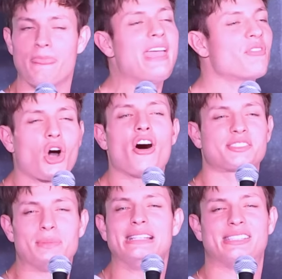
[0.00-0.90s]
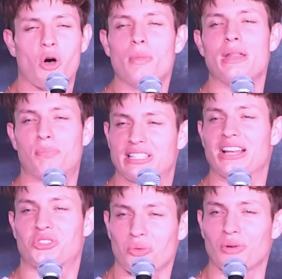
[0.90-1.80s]
They have cost me so many
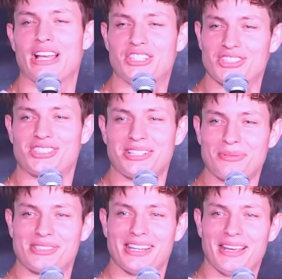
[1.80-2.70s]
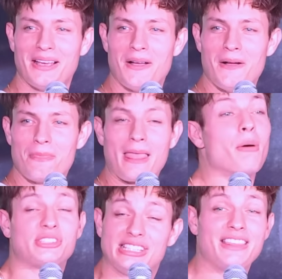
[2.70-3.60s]
potential relationships. I
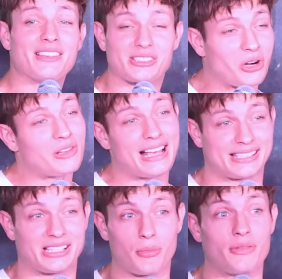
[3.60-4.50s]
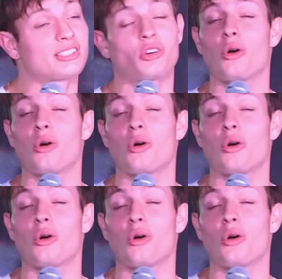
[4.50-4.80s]
was seeing this girl last summer.